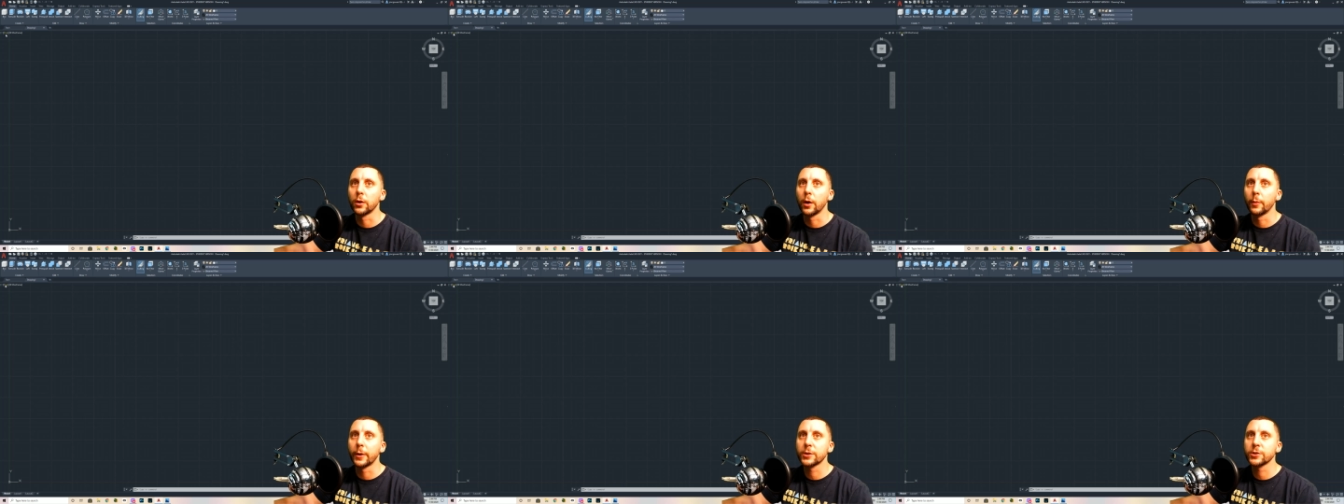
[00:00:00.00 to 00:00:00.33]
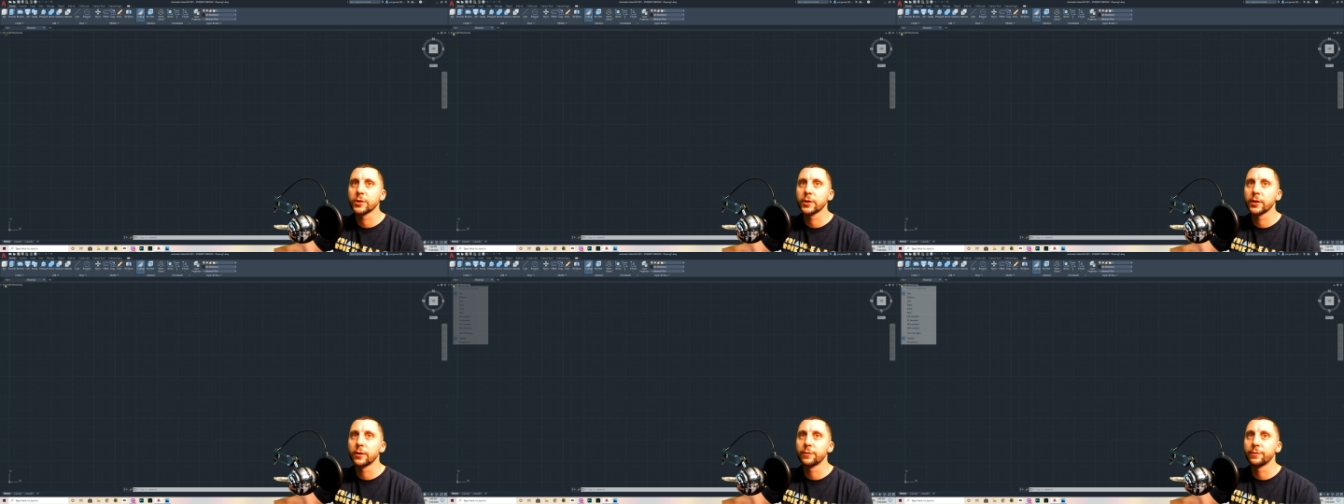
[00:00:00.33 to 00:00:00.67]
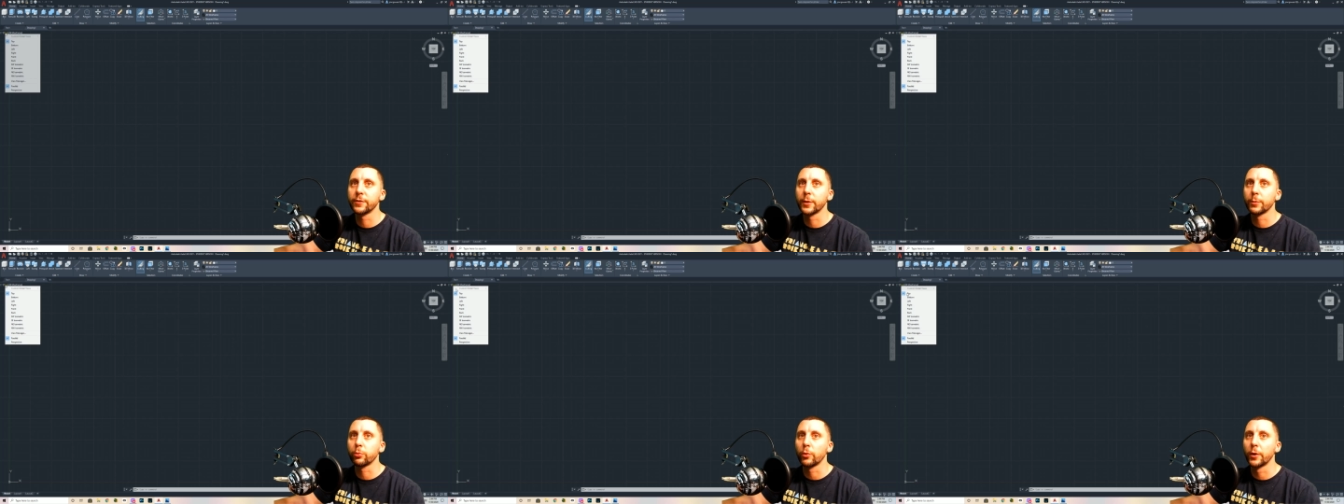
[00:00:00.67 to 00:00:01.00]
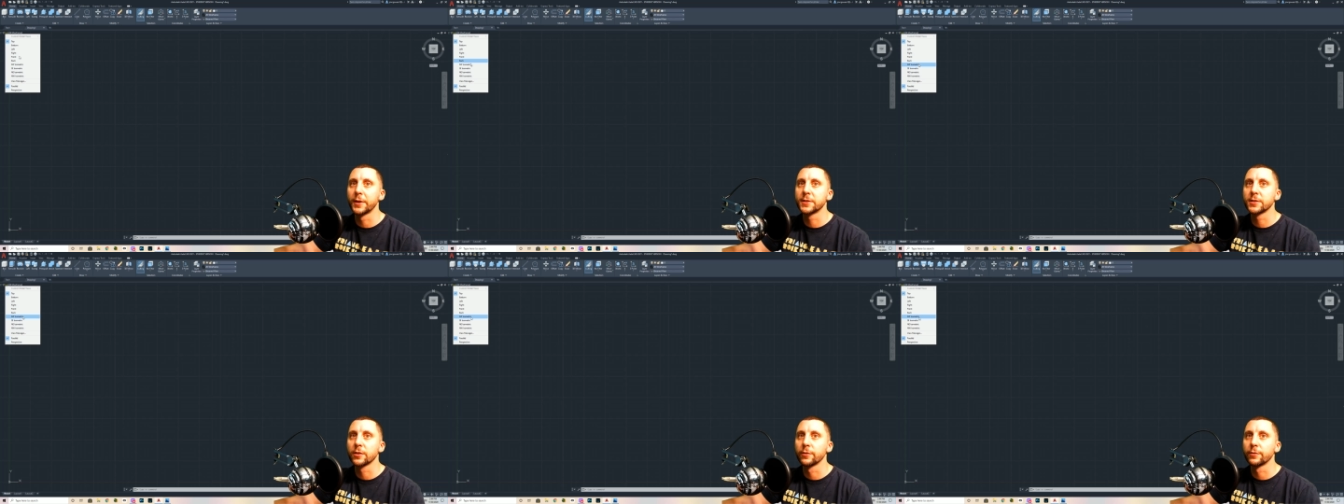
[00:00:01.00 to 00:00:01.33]
I'm actually going to flip right
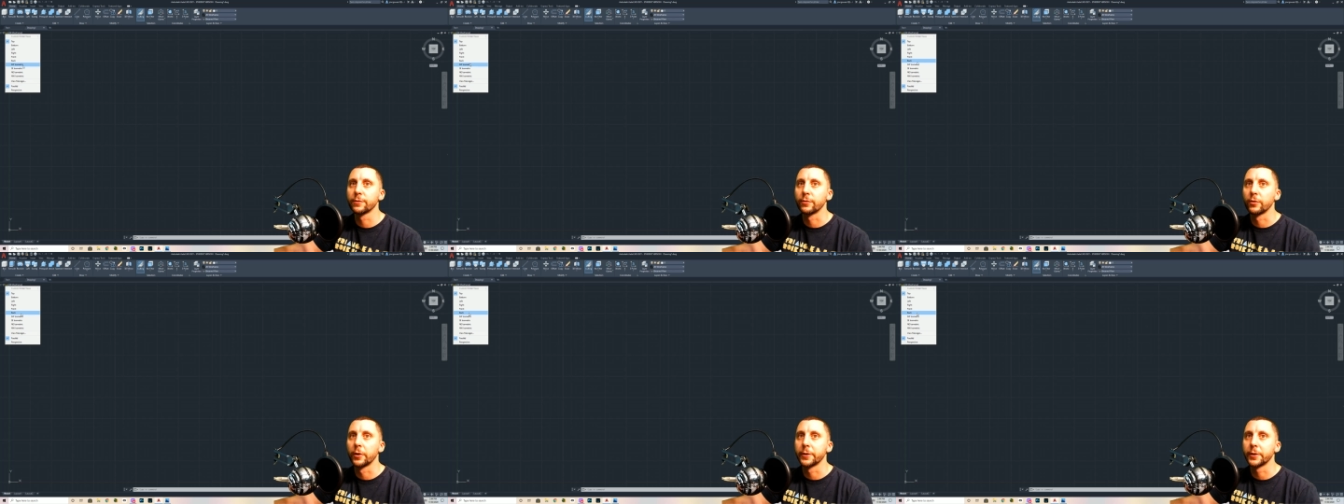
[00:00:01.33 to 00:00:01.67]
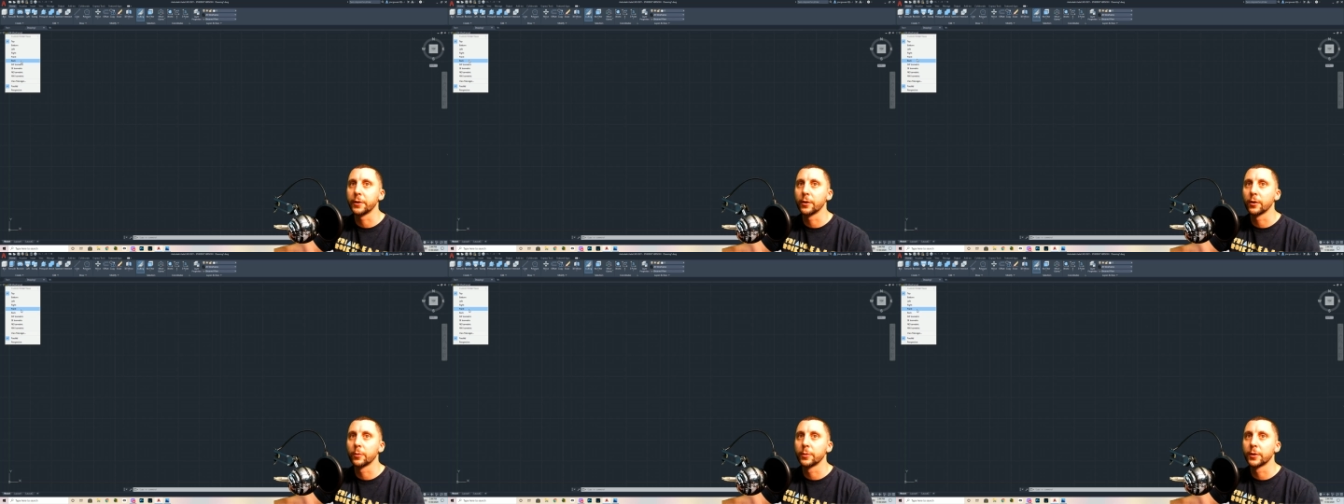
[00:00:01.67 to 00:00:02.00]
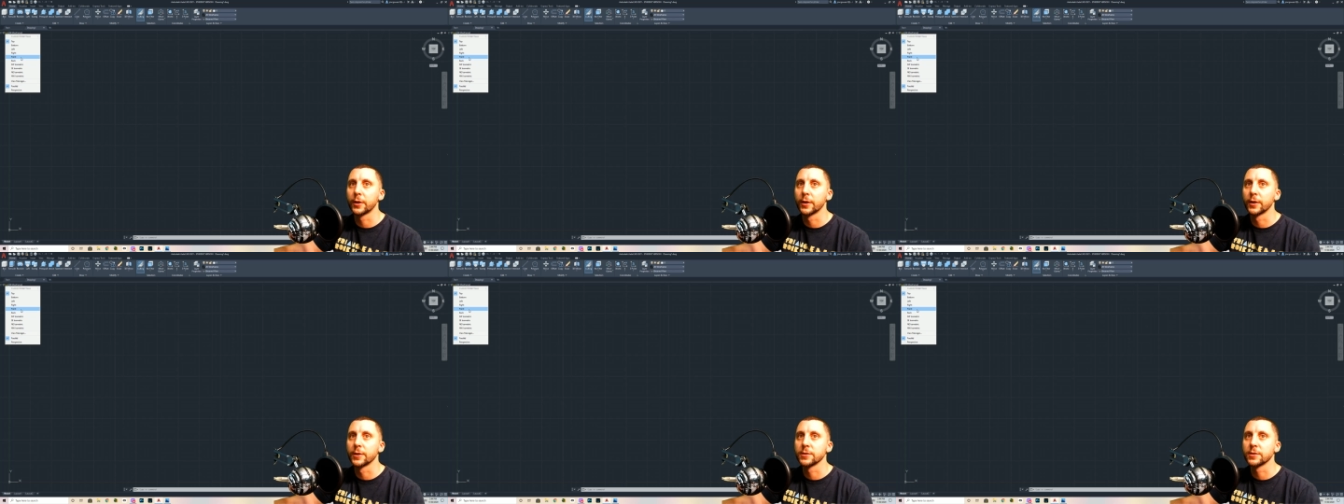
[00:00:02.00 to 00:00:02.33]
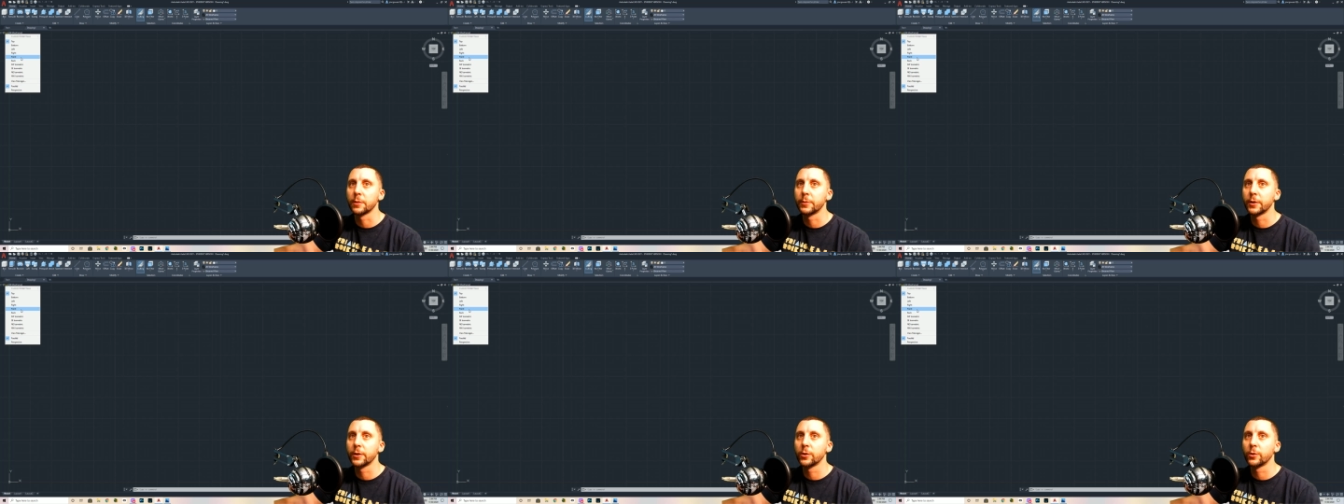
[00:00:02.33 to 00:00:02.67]
to the front here because I'm
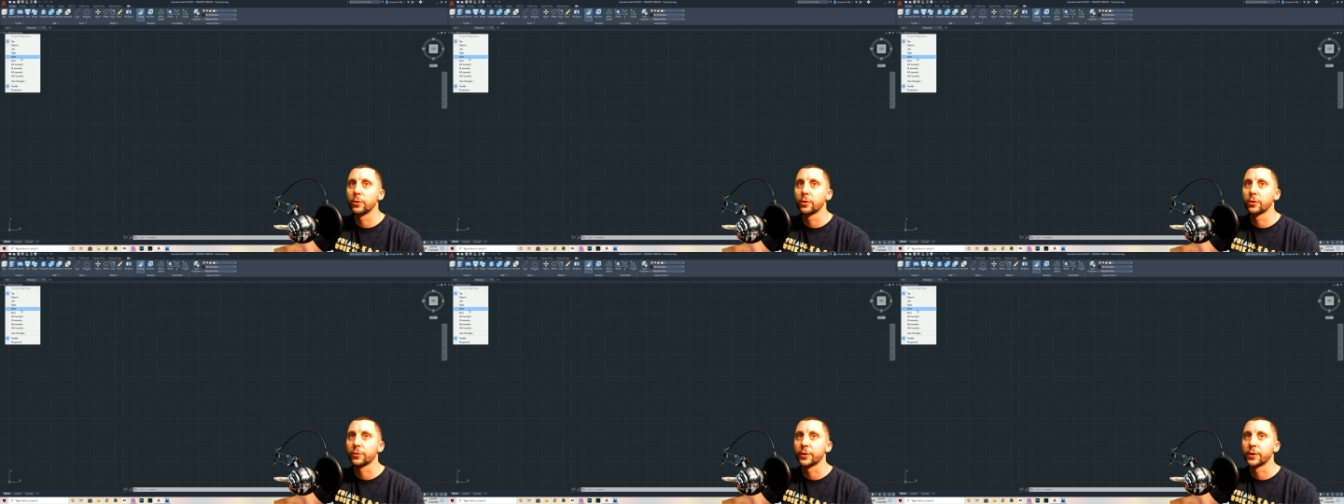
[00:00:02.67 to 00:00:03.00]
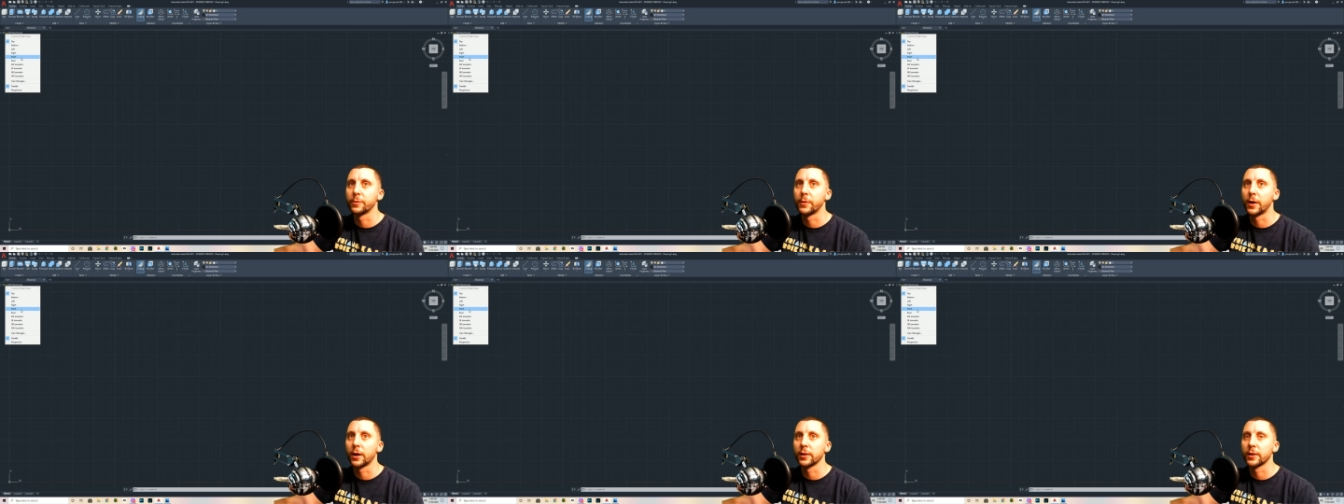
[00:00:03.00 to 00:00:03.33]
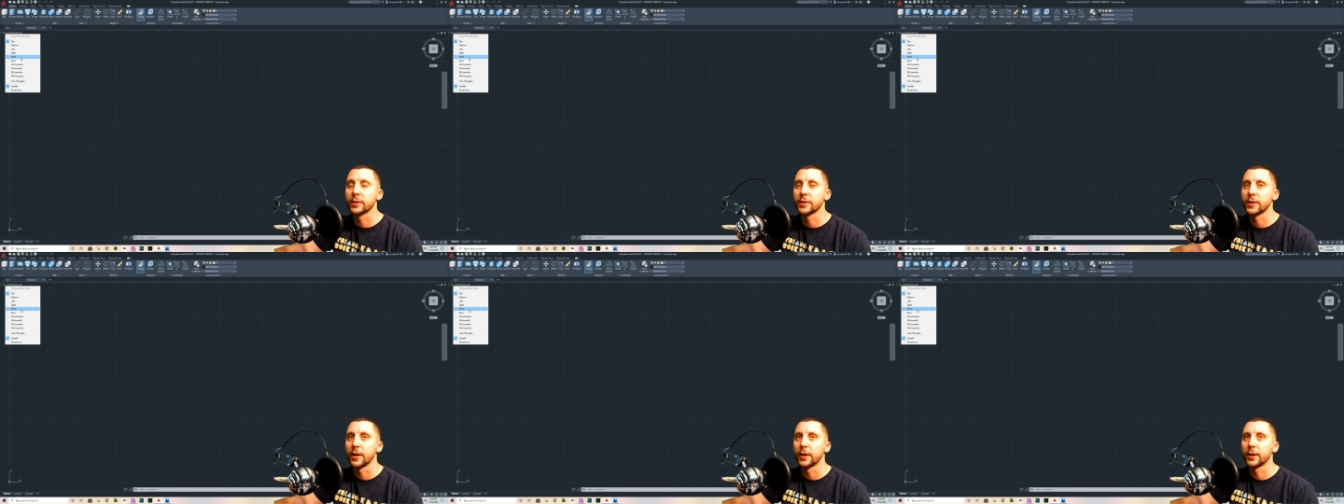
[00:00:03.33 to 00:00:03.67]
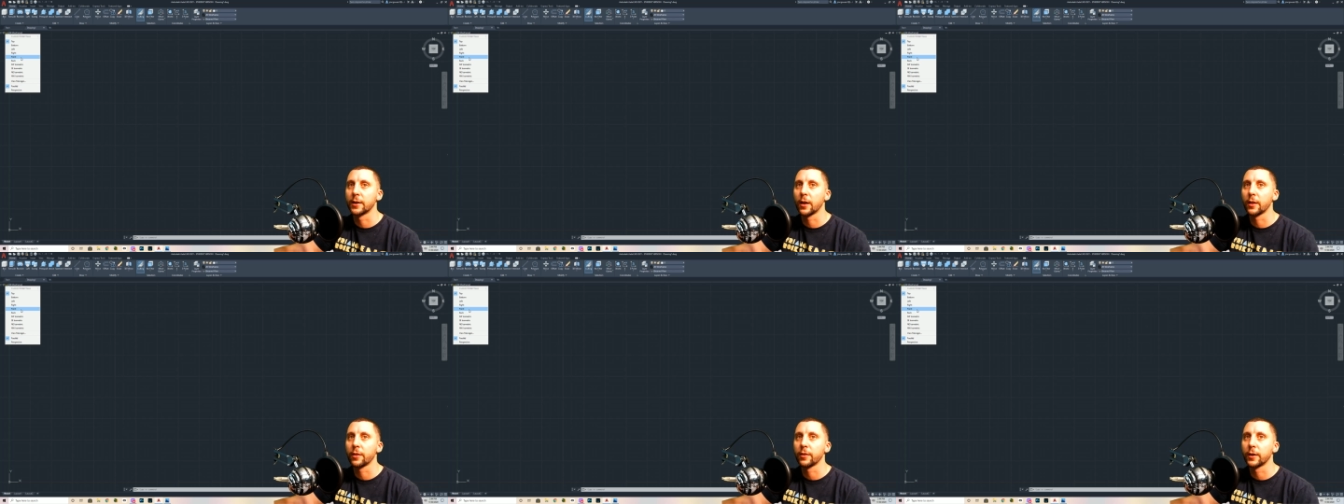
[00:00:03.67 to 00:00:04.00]
going to do the 3D model at the end,
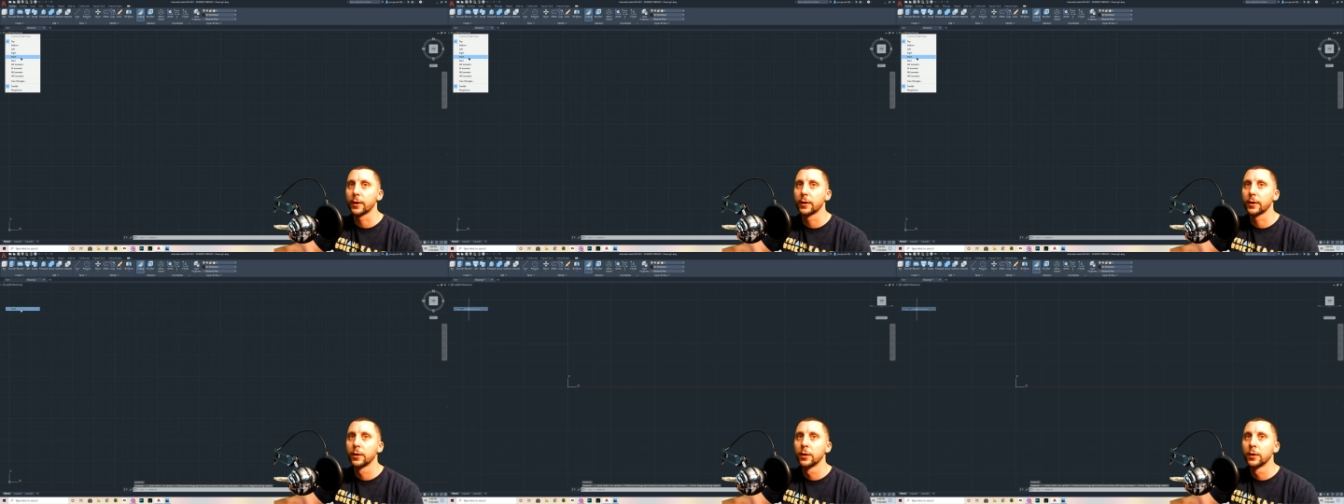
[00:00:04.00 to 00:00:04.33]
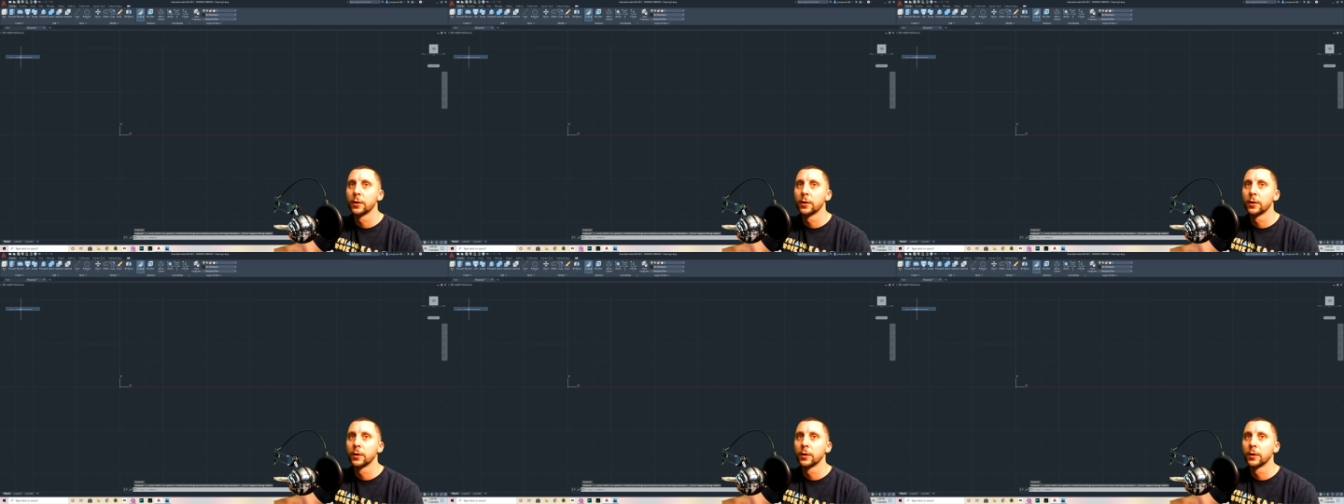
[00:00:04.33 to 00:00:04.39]
I think.